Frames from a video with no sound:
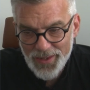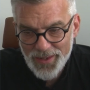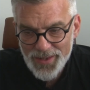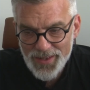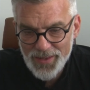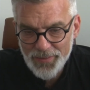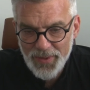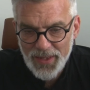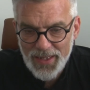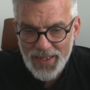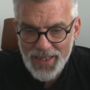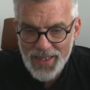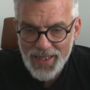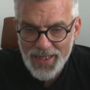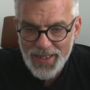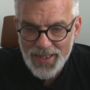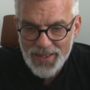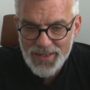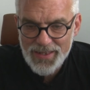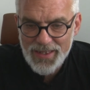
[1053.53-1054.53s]
Similarly,
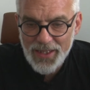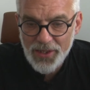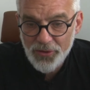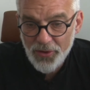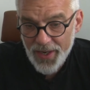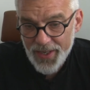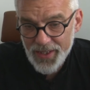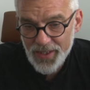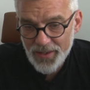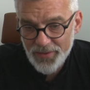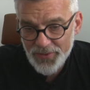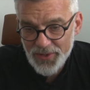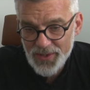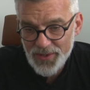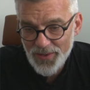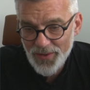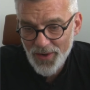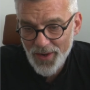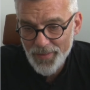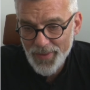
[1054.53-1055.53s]
gears degrade over
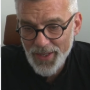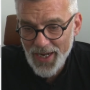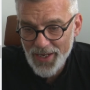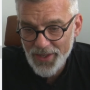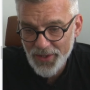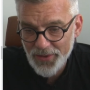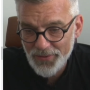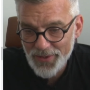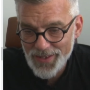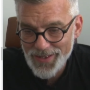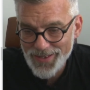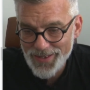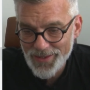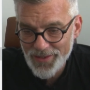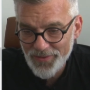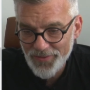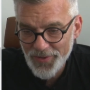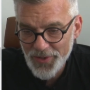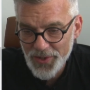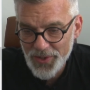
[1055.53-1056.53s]
time in accuracy and
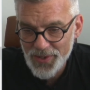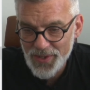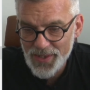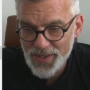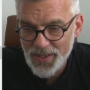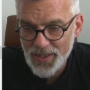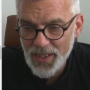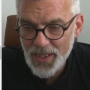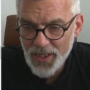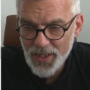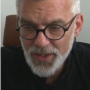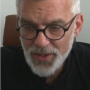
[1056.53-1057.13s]
efficiency